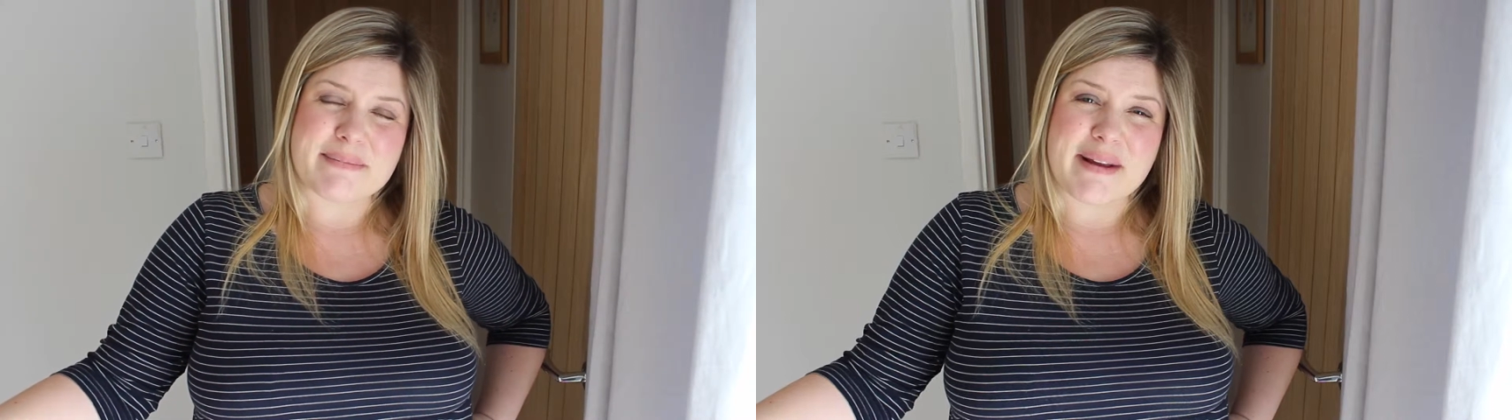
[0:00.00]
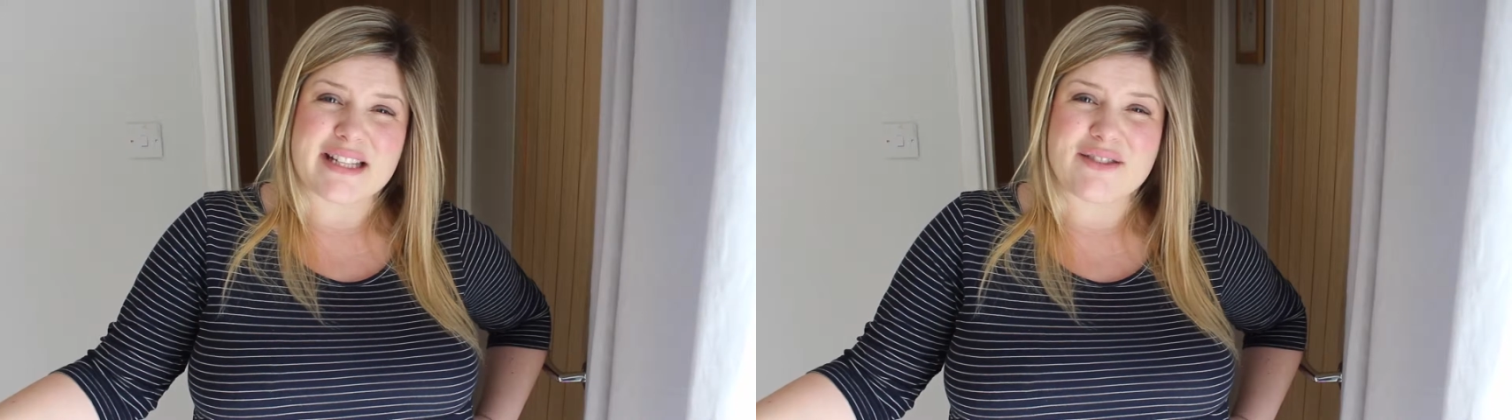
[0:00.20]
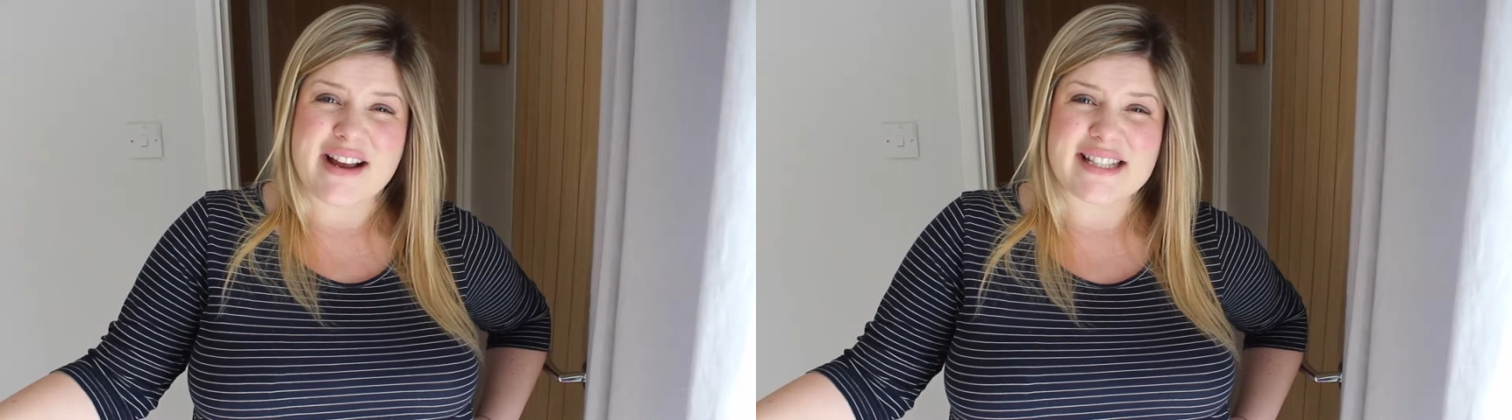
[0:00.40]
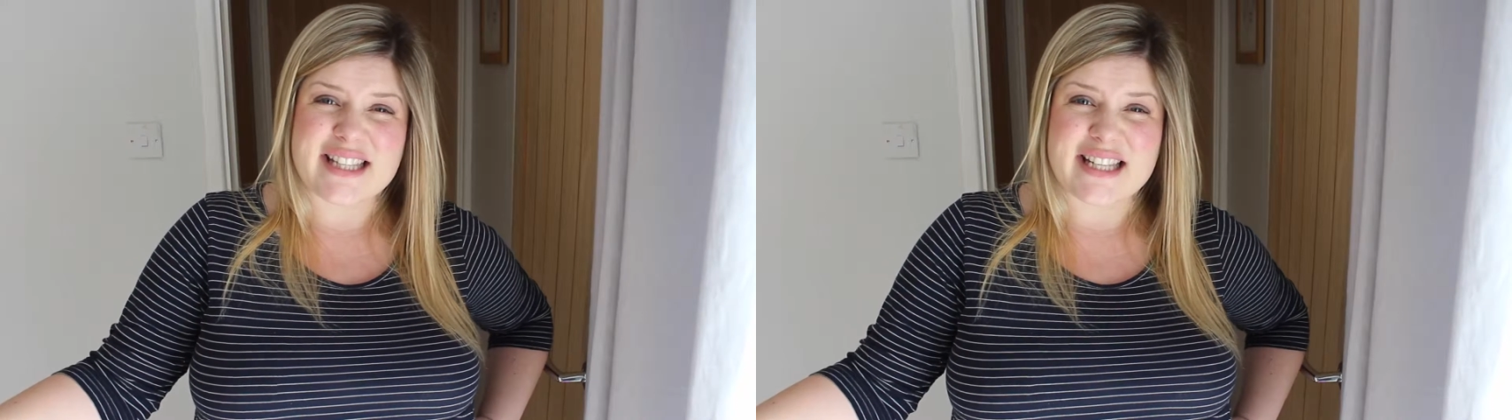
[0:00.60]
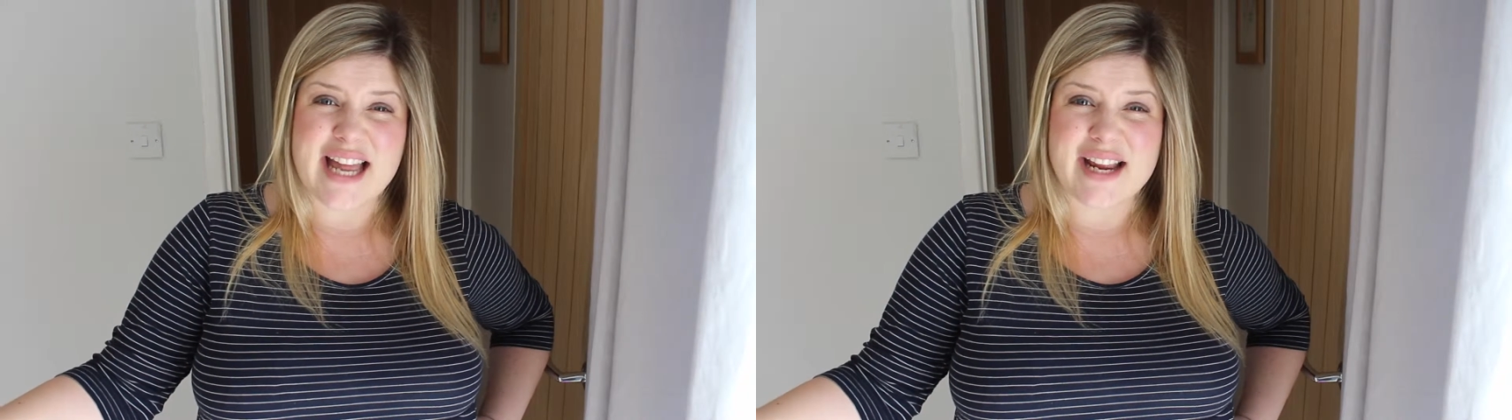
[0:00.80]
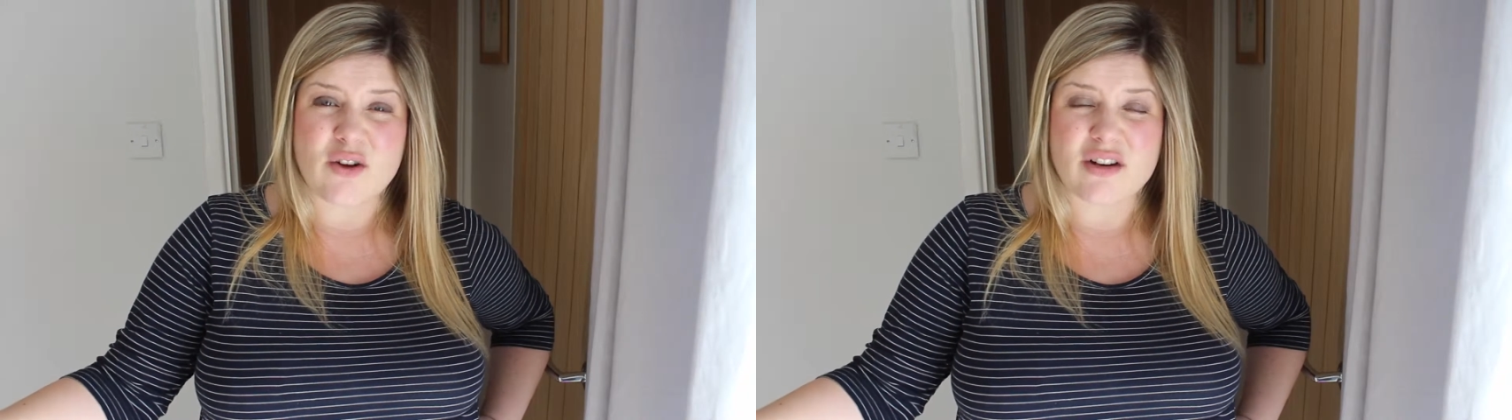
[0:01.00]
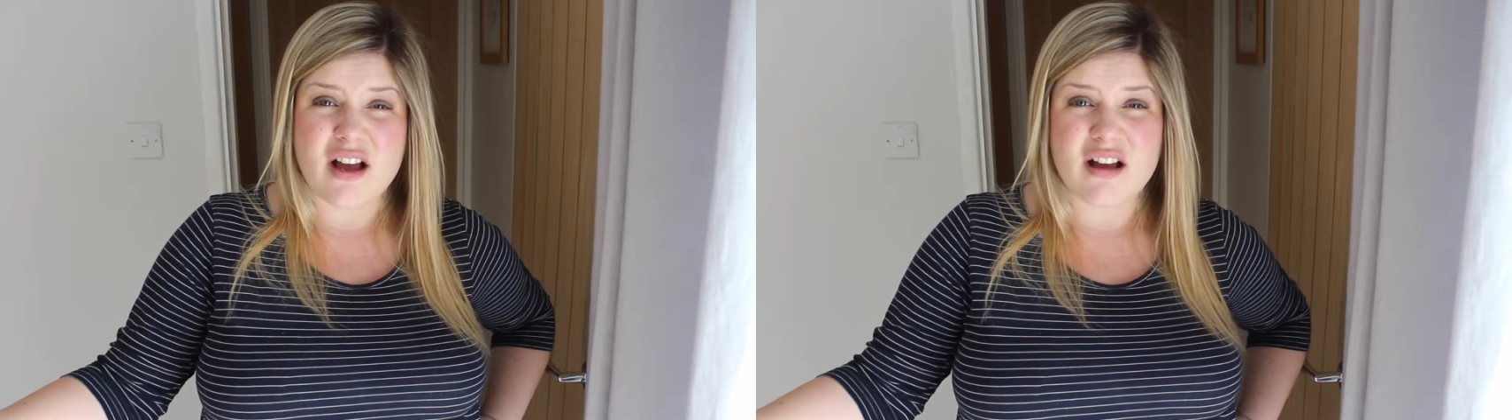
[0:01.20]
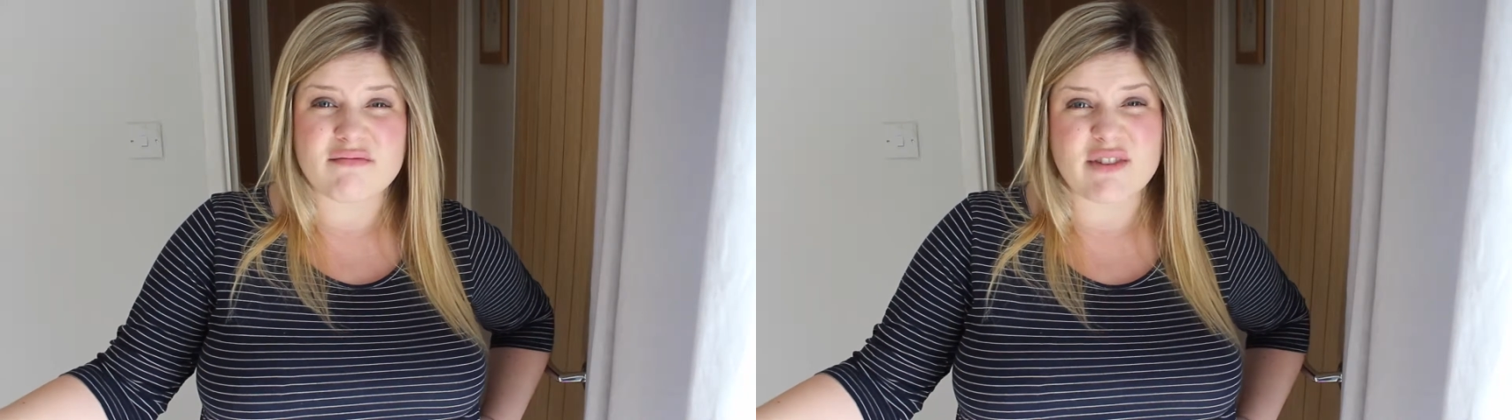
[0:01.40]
spending the rest of the night on our